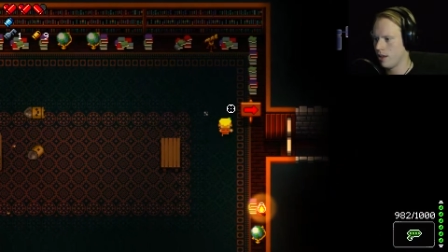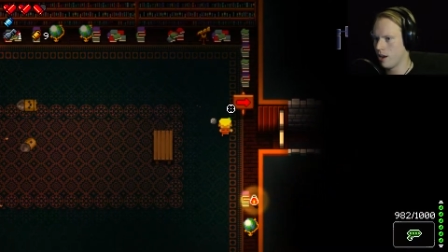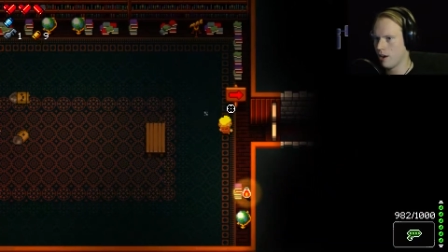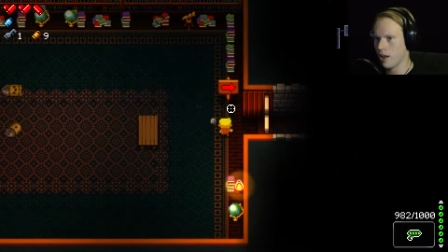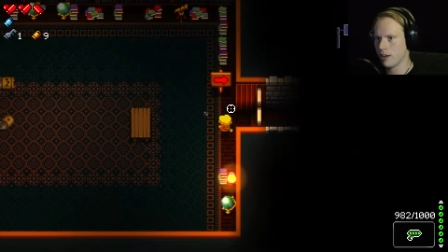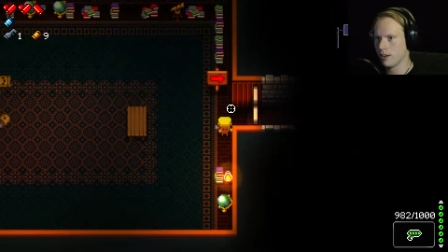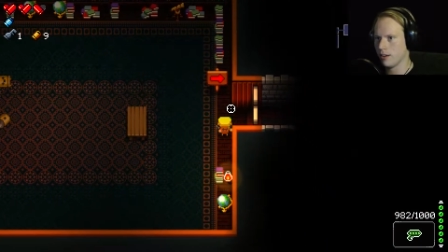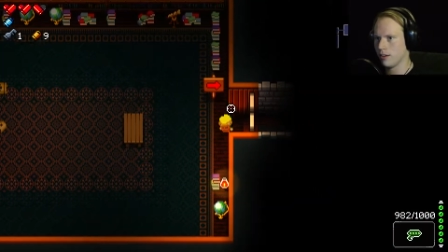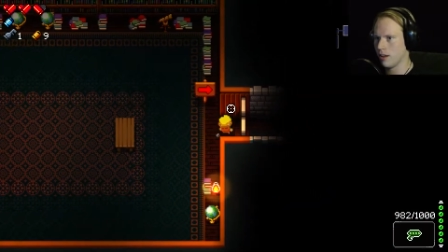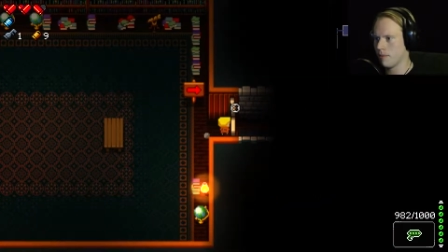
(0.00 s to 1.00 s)
Alright.
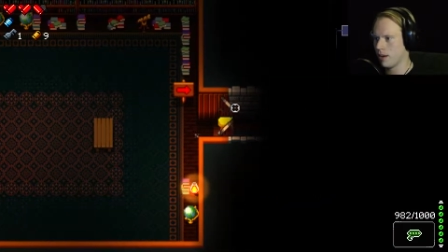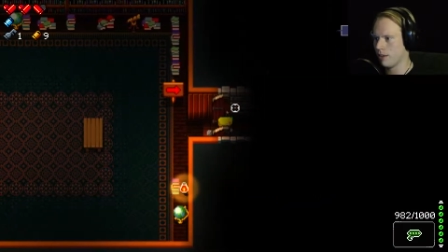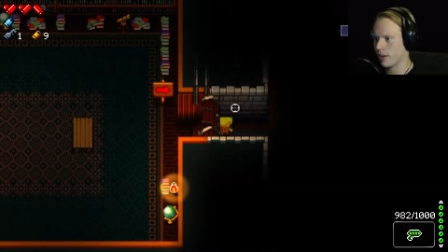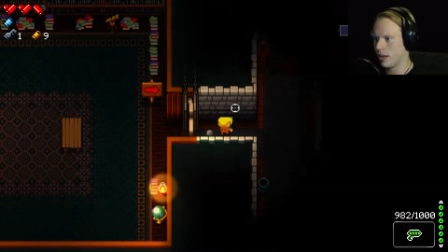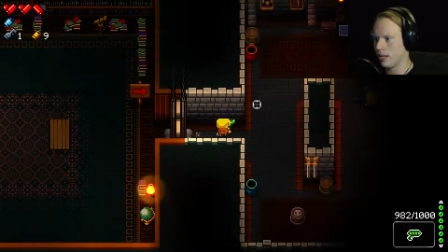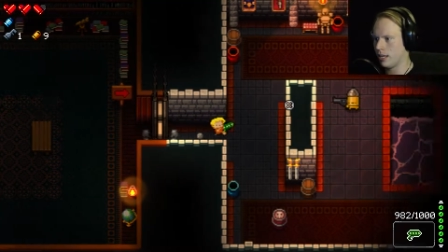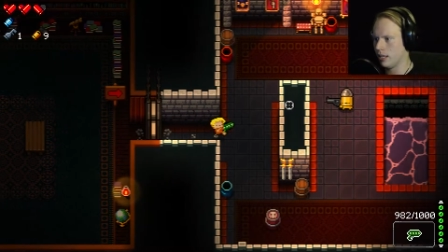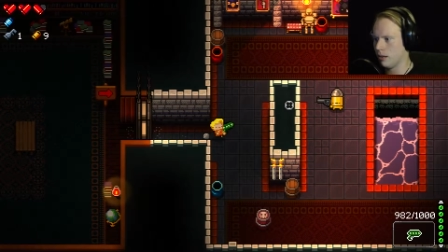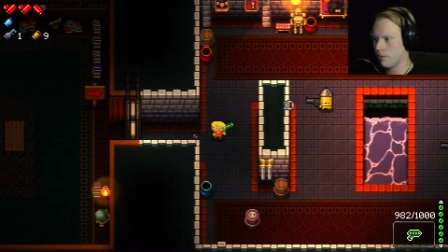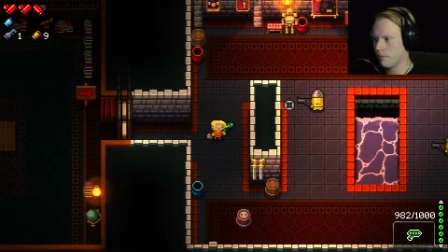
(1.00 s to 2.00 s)
I might have gotten hit a
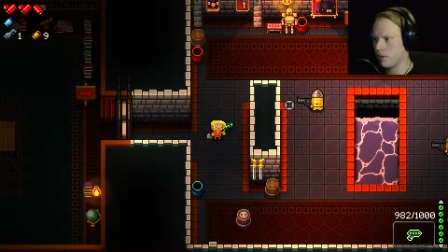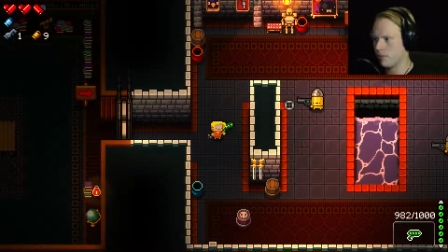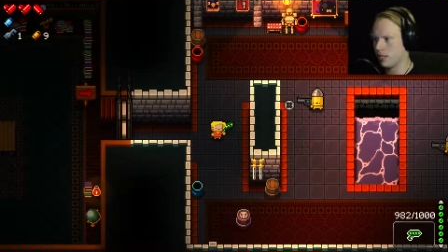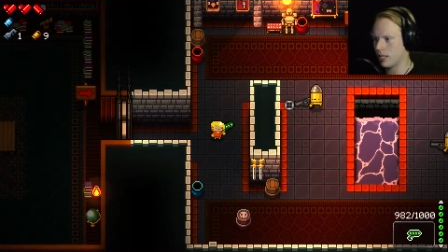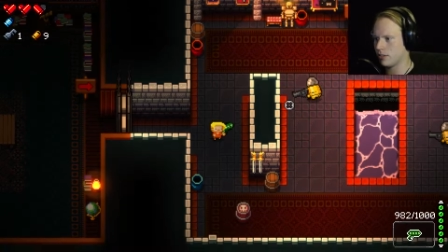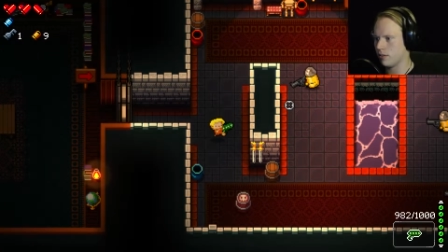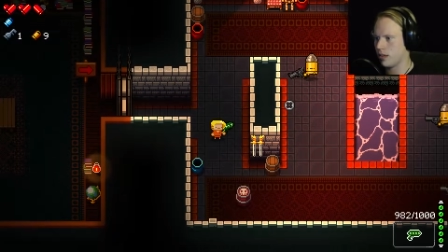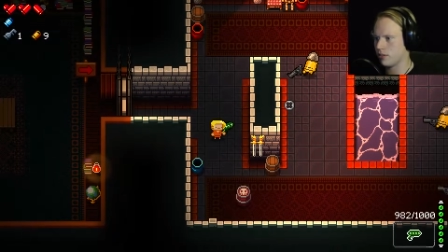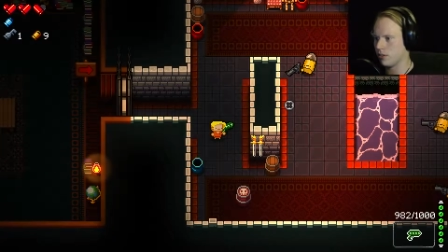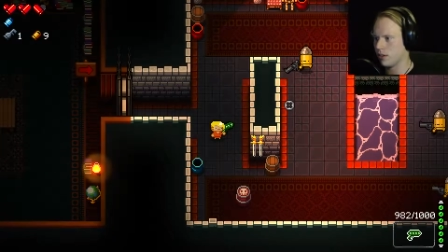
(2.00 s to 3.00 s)
little bit, but
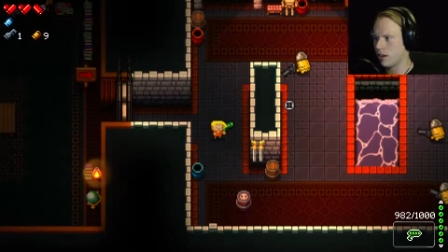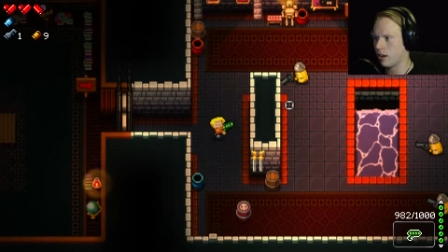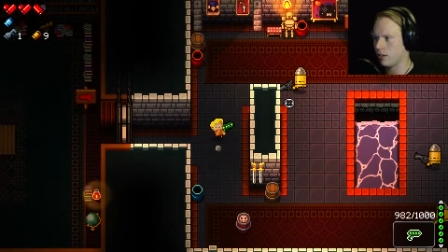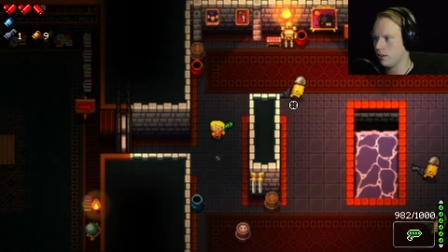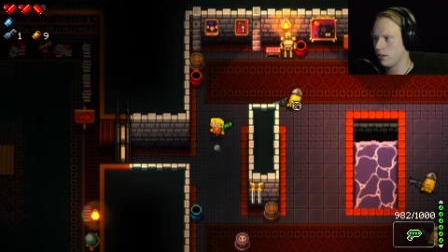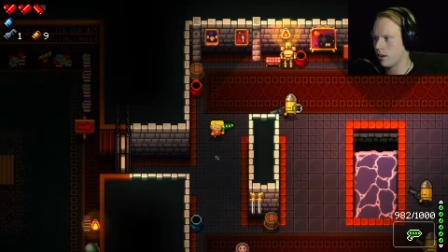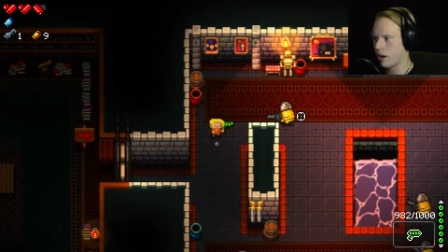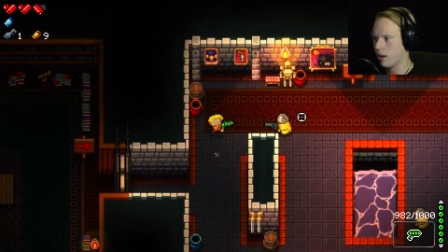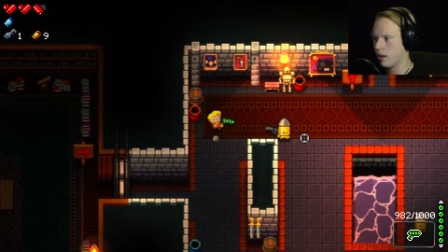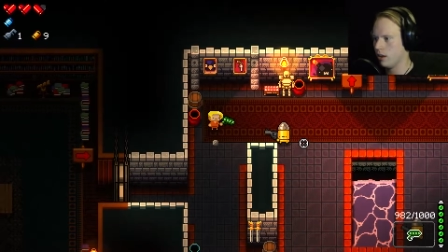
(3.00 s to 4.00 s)
that's okay.
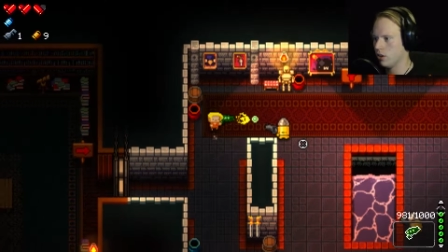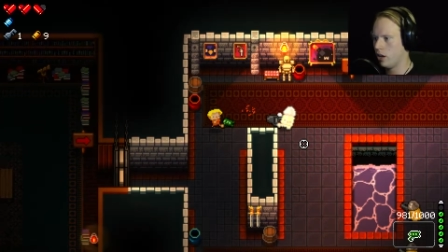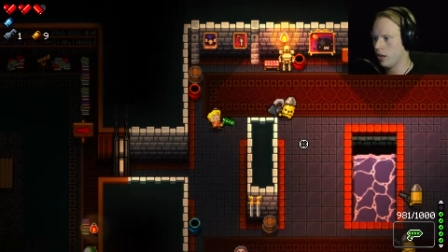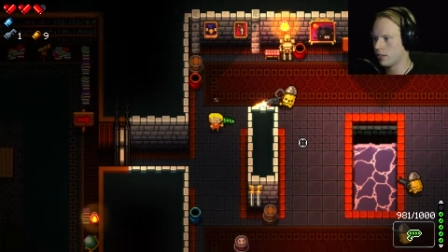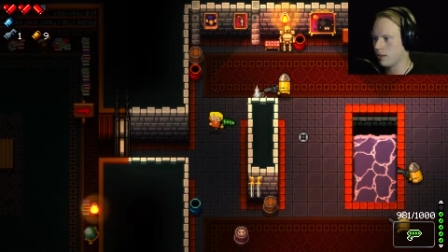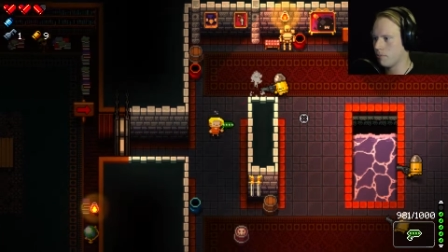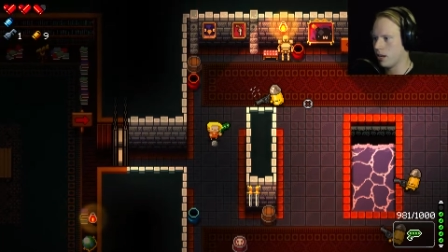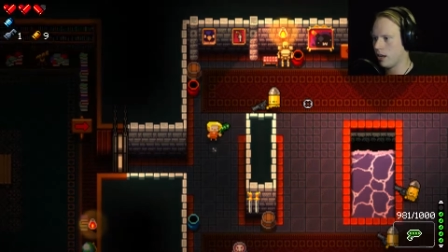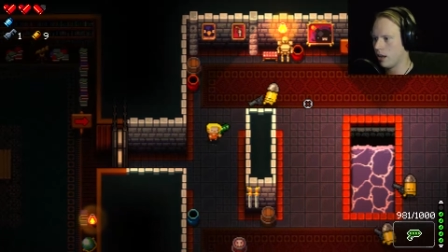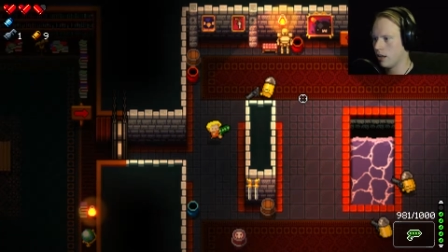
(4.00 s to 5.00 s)
Okay. Sup,
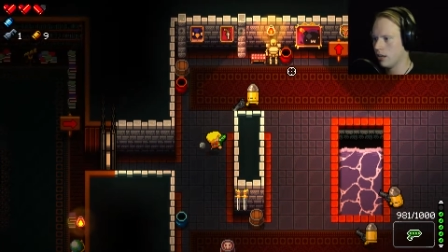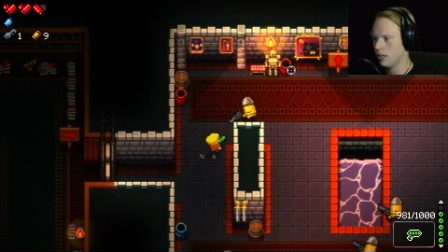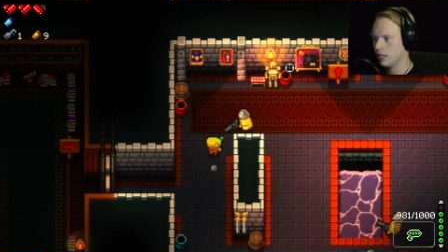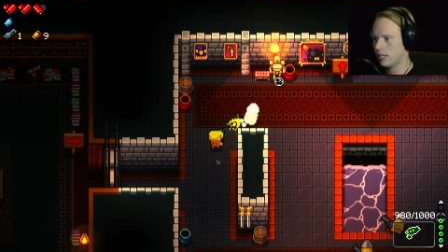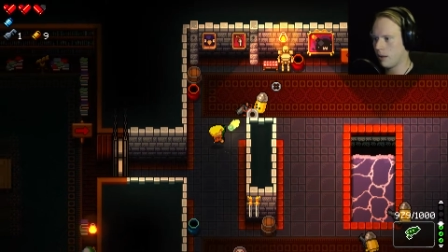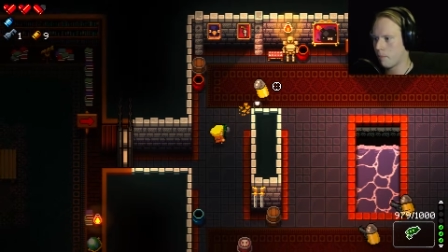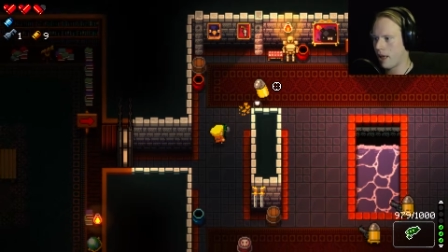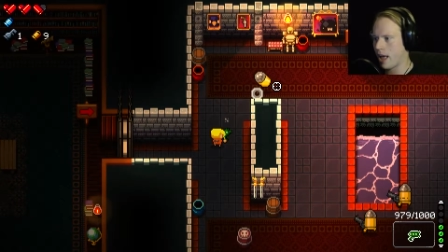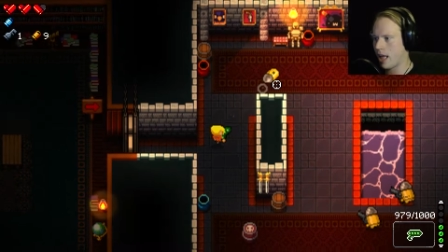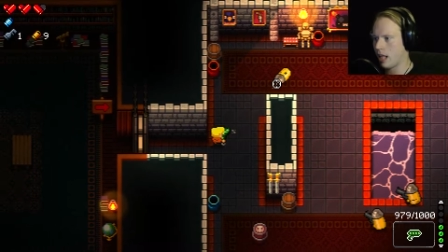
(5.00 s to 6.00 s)
buddy? Sup,
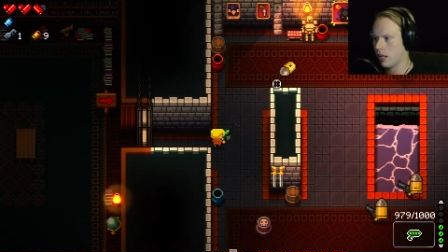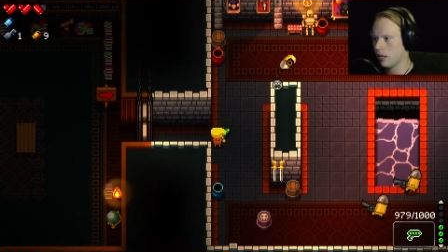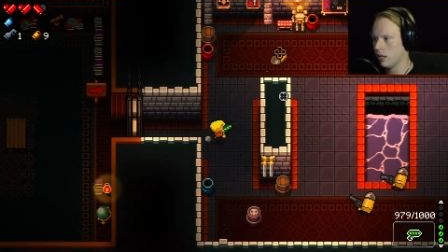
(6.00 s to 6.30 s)
pal?